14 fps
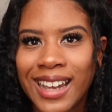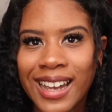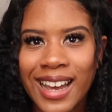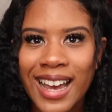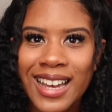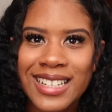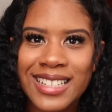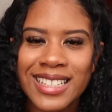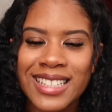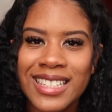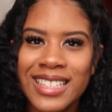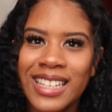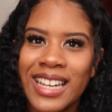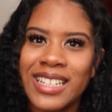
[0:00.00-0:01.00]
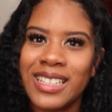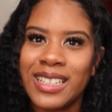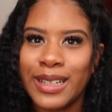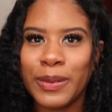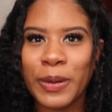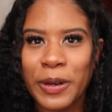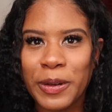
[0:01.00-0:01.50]
Hey guys, it's Kenya
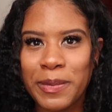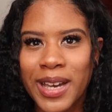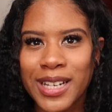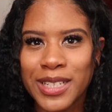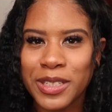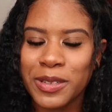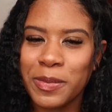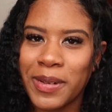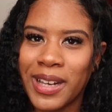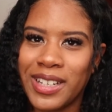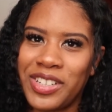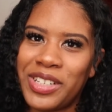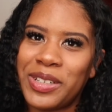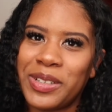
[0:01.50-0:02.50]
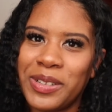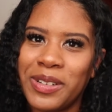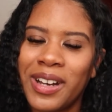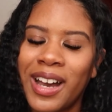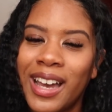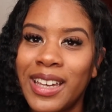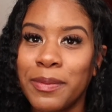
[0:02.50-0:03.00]
and welcome back to my
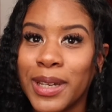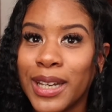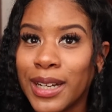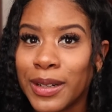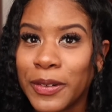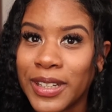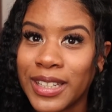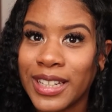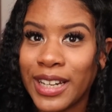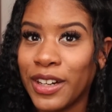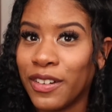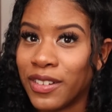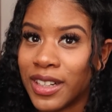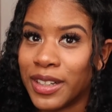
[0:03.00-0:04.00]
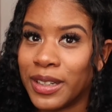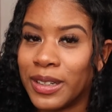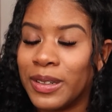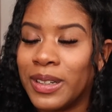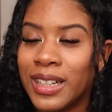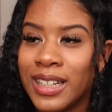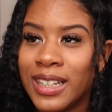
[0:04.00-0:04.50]
channel. I am here with a hair
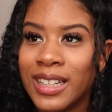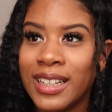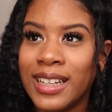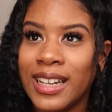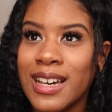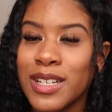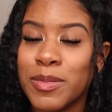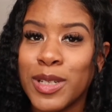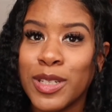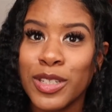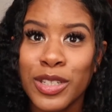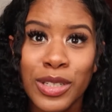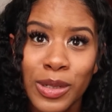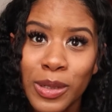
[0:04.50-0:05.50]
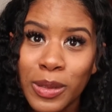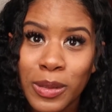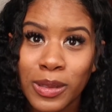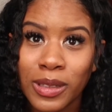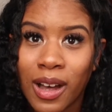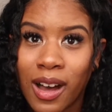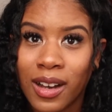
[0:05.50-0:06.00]
video. It has been
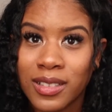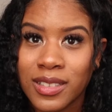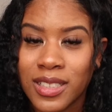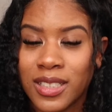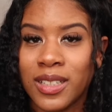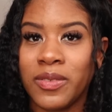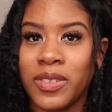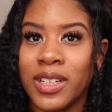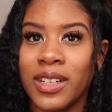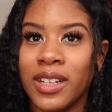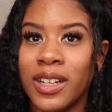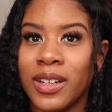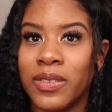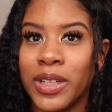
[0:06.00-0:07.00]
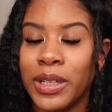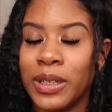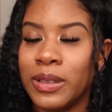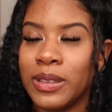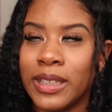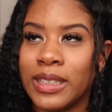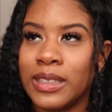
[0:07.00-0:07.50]
so long since I've done a hair
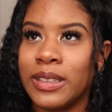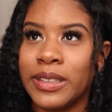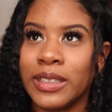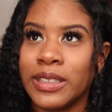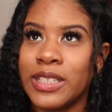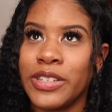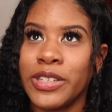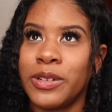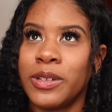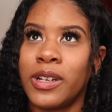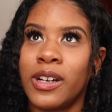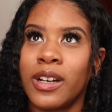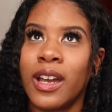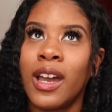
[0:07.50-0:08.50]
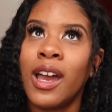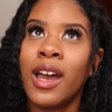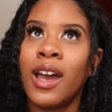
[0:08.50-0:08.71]
video, like literally so long.